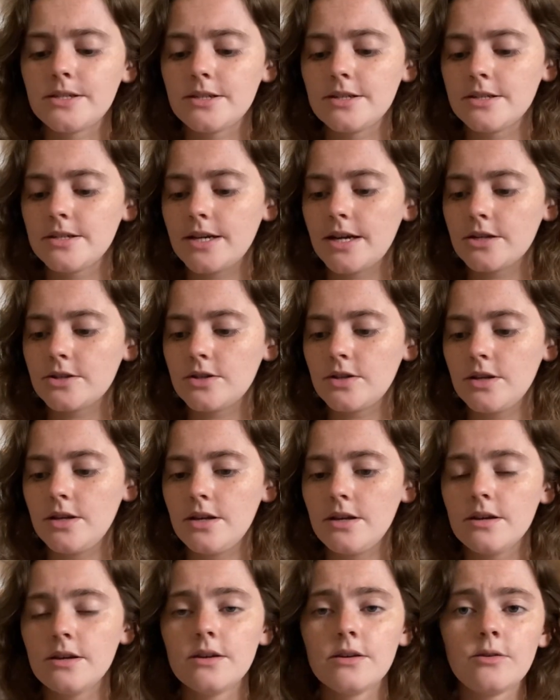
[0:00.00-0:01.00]
is
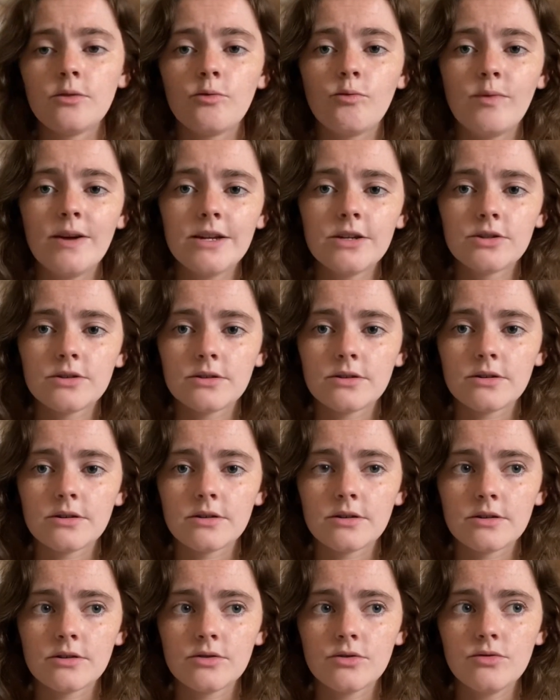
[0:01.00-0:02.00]
actually Winter,